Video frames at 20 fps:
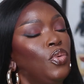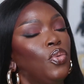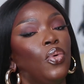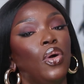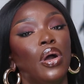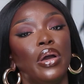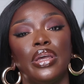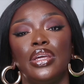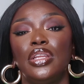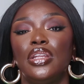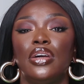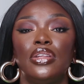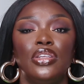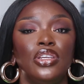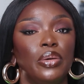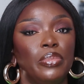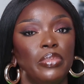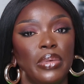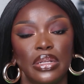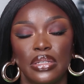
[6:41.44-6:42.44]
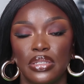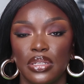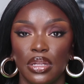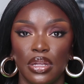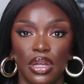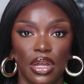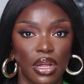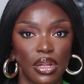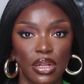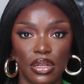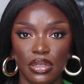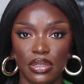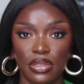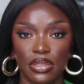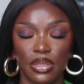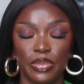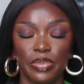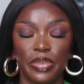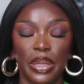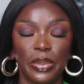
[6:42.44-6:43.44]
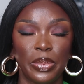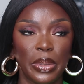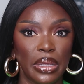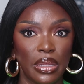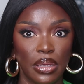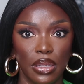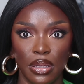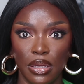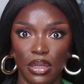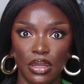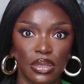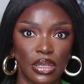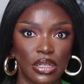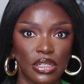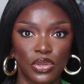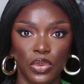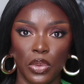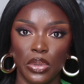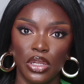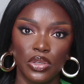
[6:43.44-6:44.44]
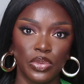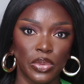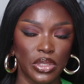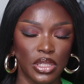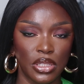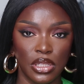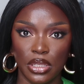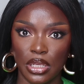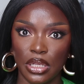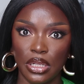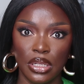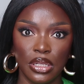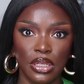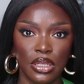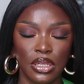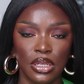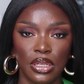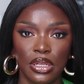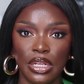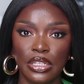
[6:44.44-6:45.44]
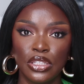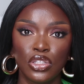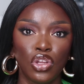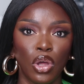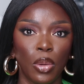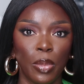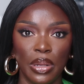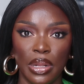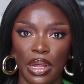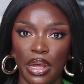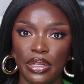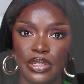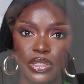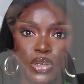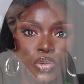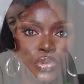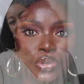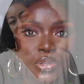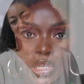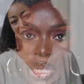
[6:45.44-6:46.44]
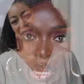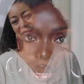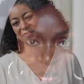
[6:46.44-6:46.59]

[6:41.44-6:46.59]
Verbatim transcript: Working on your mental health. Baby, it's 2023. Let's normalize going to